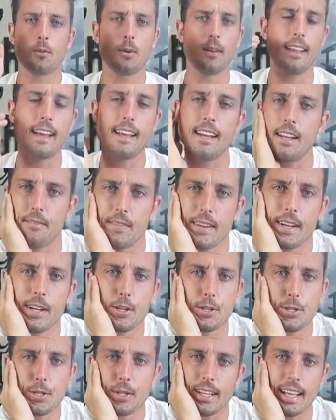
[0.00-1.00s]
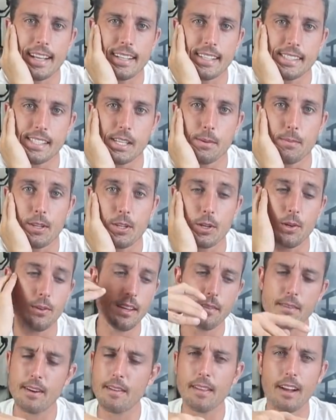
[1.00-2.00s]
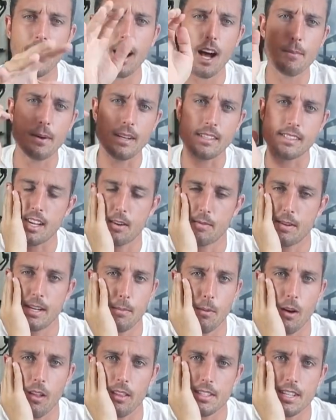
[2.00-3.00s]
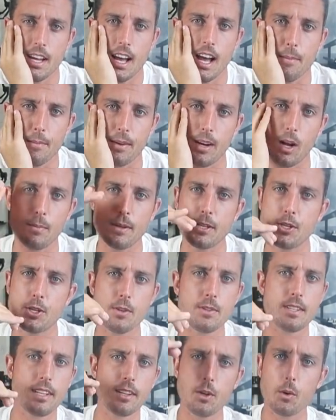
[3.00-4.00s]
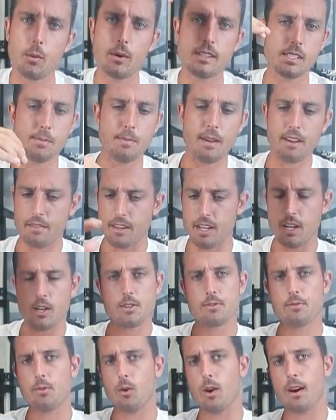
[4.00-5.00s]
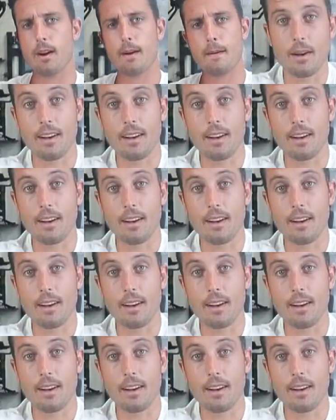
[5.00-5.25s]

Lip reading: related videos you'd like to see me do, leave it in the comments. I read them all the time and I'll be choosing new ones to make videos for.